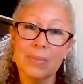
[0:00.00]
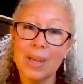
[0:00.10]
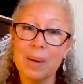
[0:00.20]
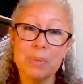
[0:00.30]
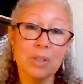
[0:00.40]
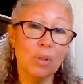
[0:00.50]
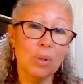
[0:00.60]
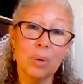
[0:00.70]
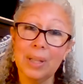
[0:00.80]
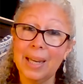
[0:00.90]

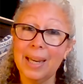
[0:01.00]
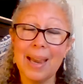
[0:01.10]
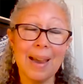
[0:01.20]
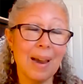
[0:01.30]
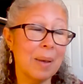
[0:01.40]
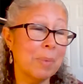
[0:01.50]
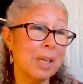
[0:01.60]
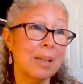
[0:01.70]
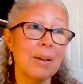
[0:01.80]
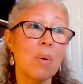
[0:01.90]
Absolutely. I
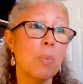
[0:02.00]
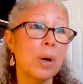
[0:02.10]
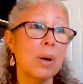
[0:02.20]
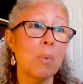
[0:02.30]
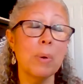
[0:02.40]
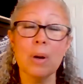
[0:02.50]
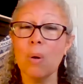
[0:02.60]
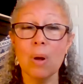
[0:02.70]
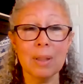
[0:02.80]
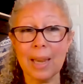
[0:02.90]
mean, we're
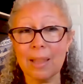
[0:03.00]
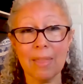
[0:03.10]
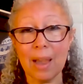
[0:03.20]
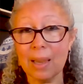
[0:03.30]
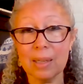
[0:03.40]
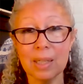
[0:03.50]
all like that.